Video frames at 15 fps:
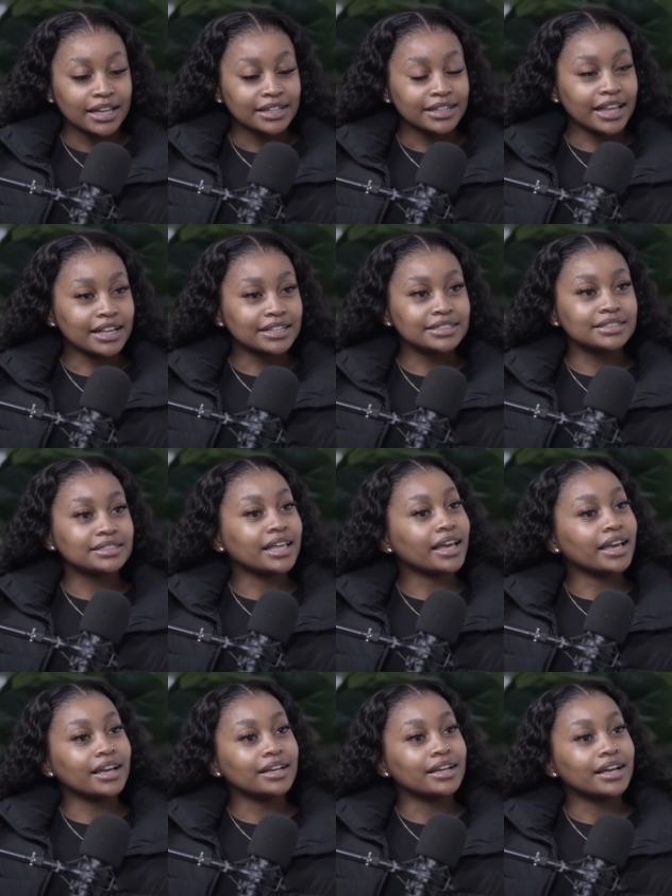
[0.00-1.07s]
Next
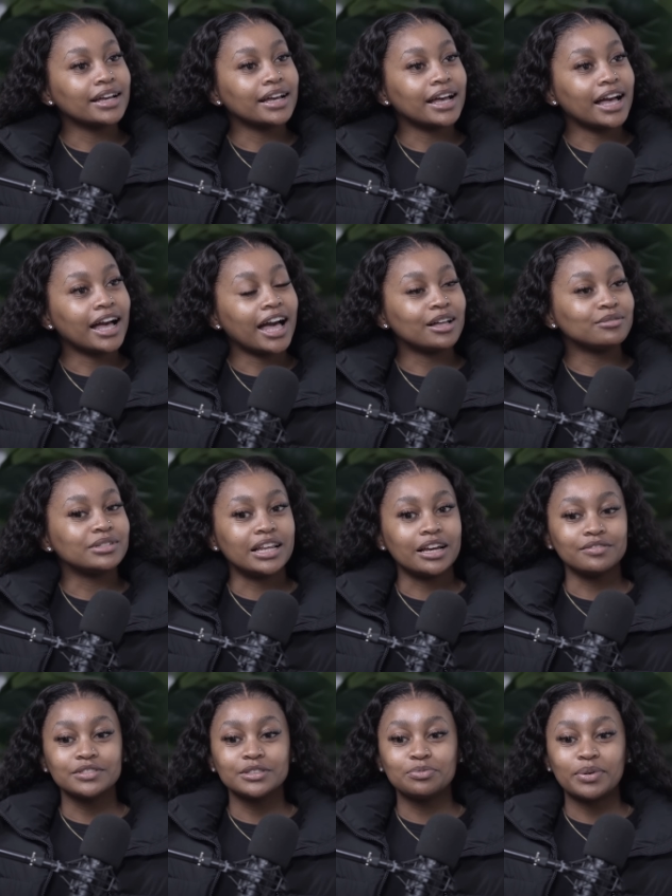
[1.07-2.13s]
thing, I'm
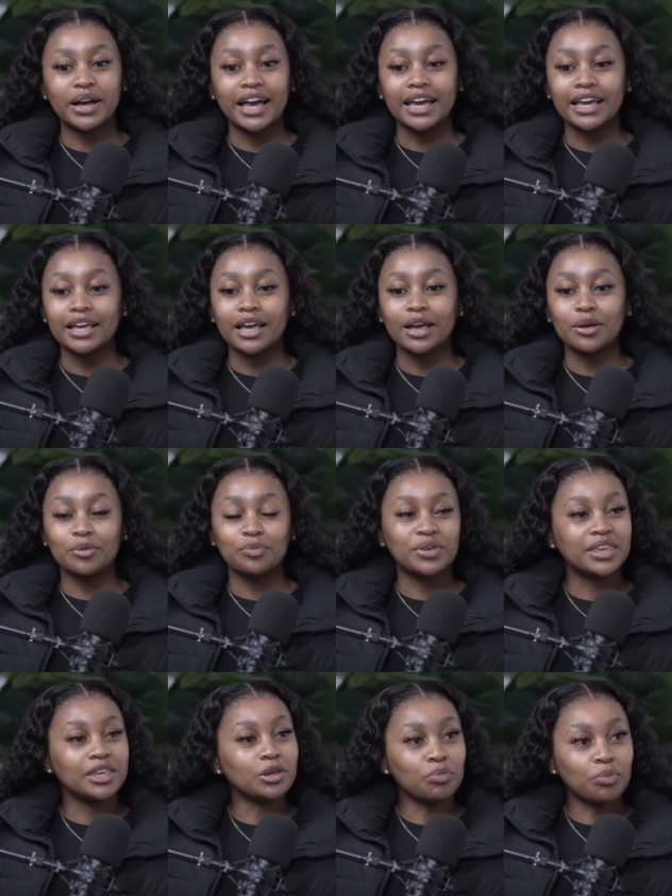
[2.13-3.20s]
loved by
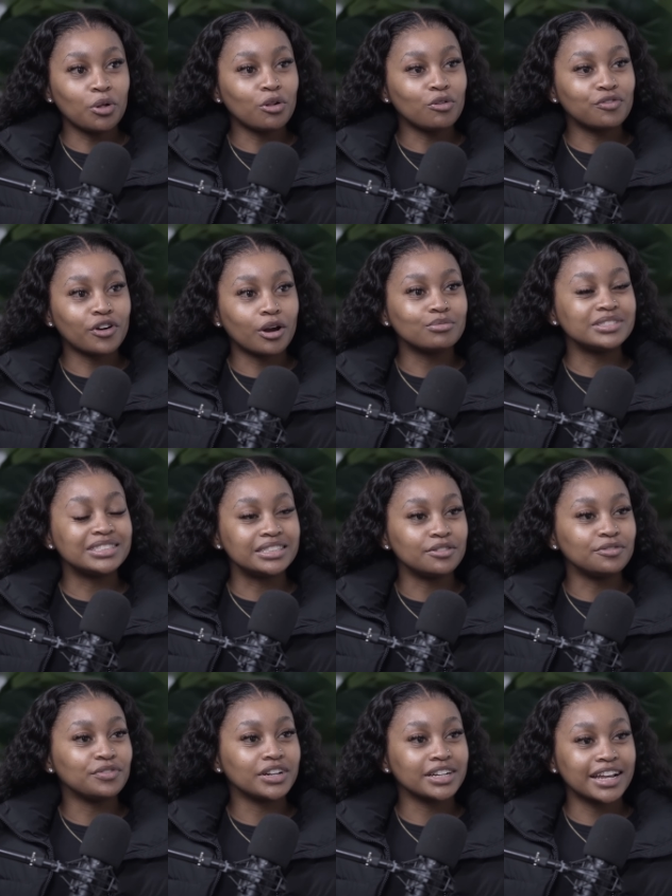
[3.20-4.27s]
people from
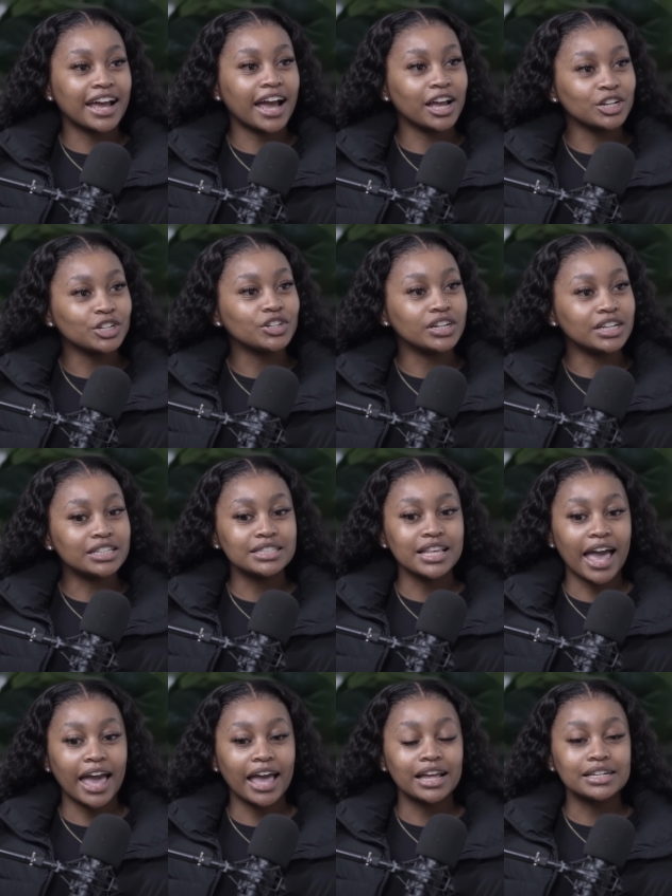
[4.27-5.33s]
different countries,
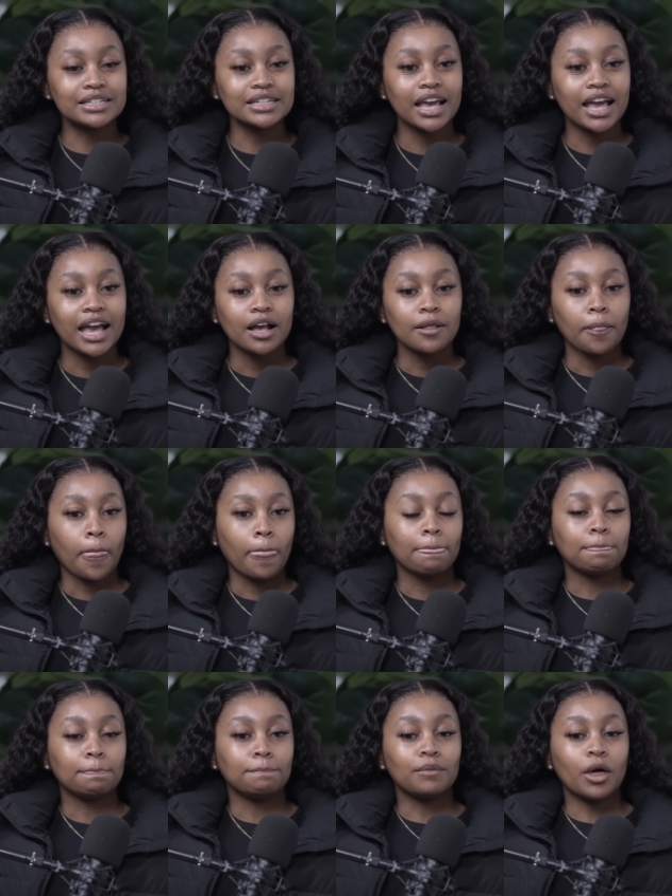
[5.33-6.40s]
and
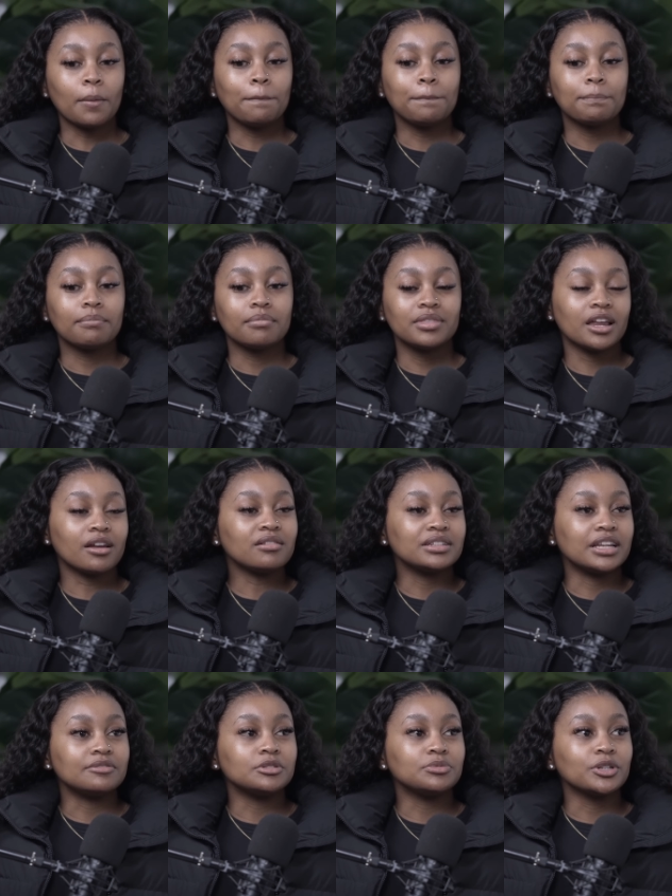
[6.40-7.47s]
not they don't
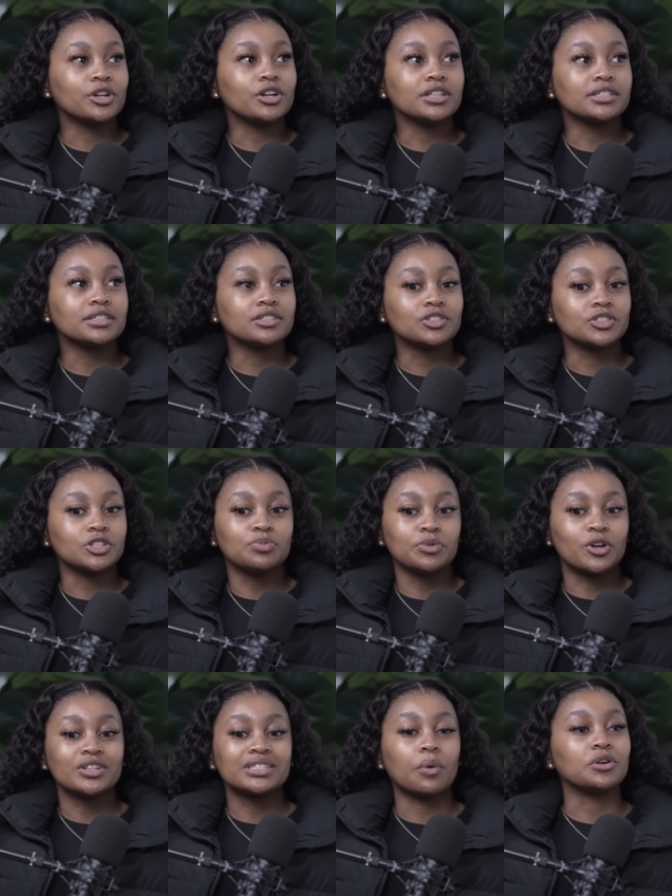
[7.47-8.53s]
love me because just
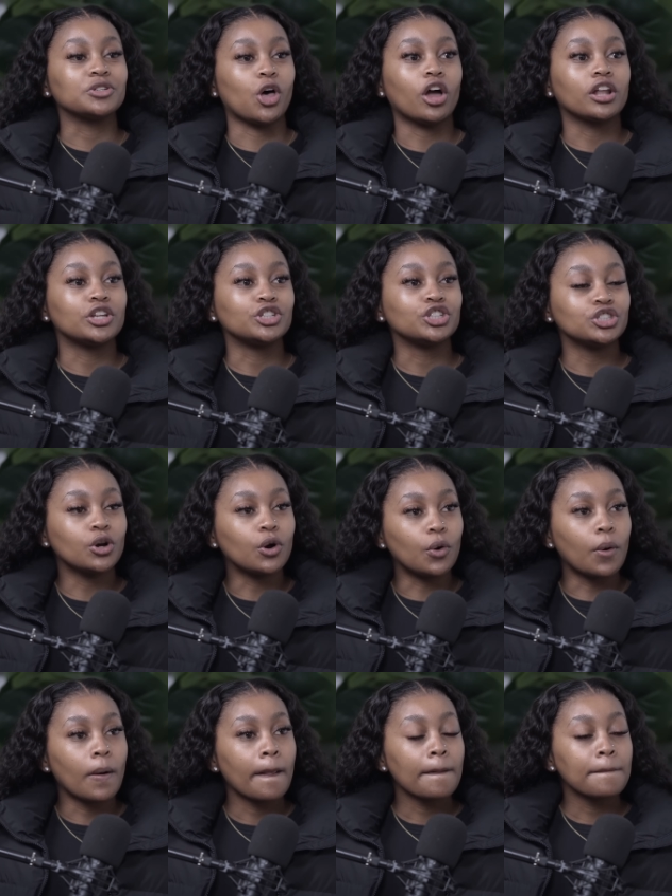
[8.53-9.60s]
because I was on a
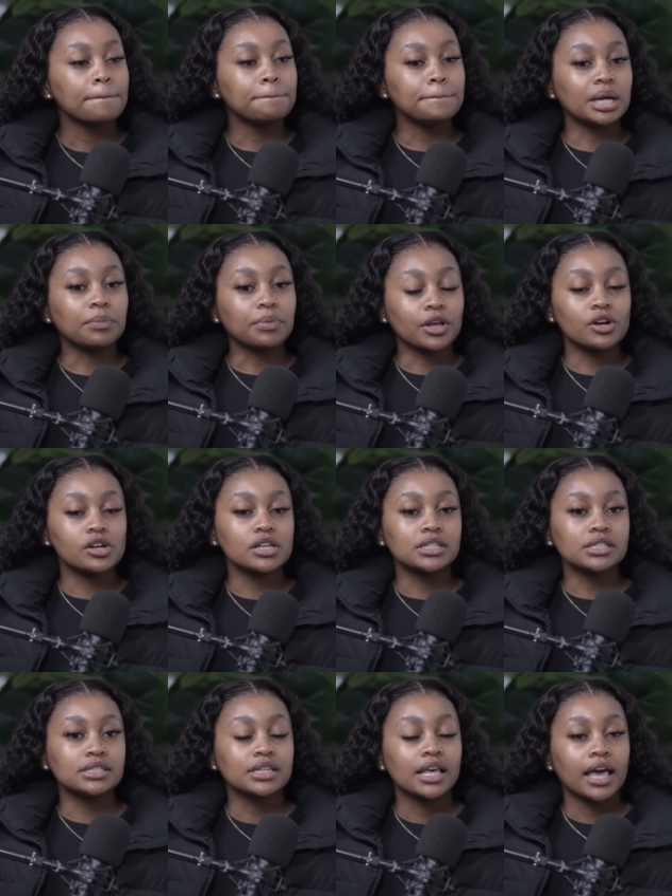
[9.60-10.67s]
show, mm. but
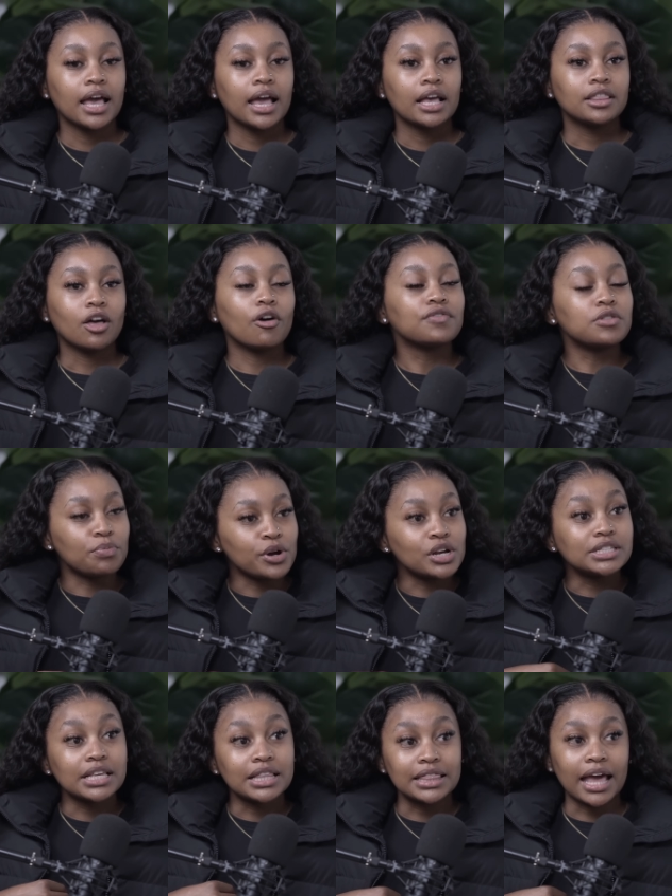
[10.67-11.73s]
because of the
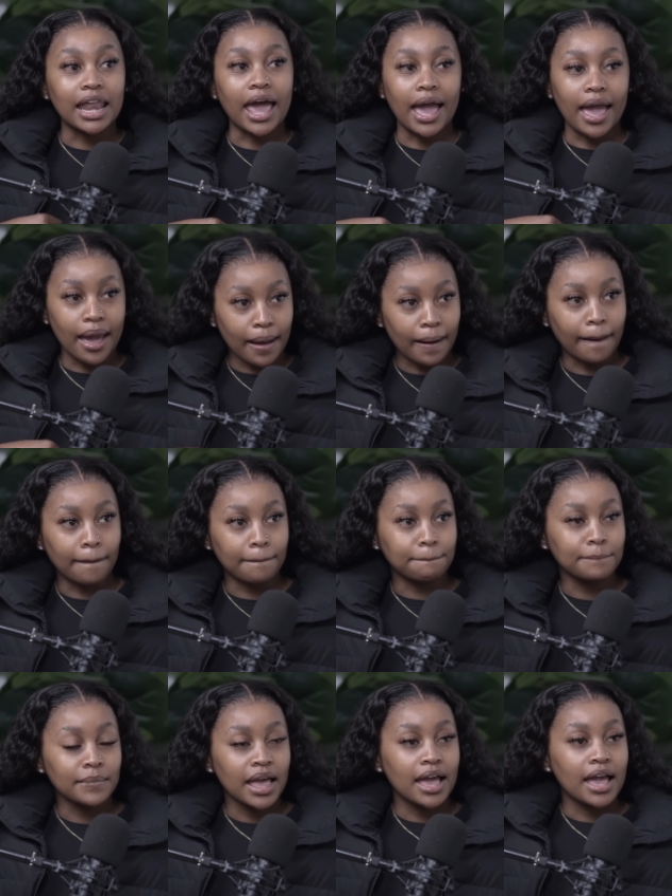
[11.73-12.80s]
person that I
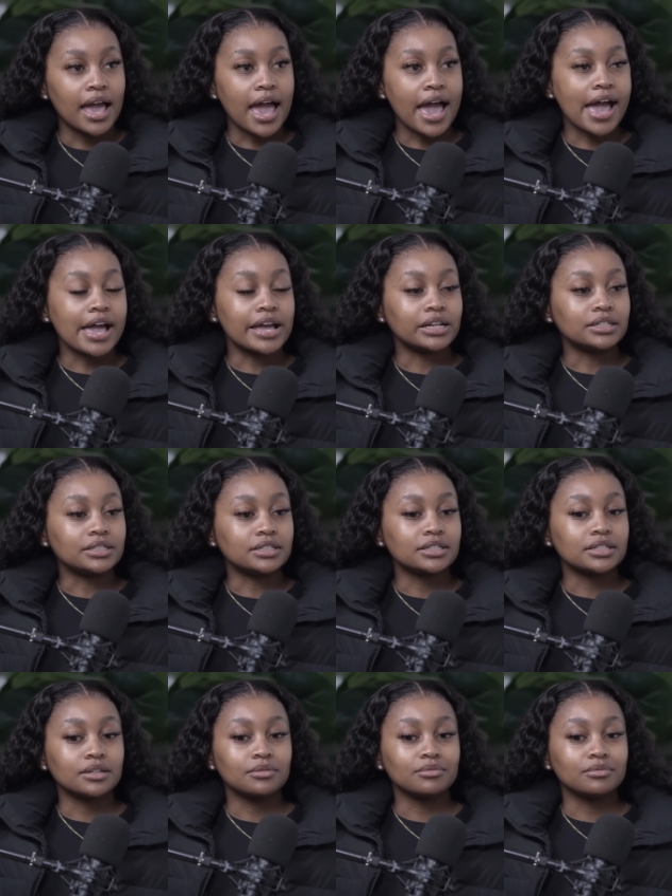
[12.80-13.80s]
am. Mm. And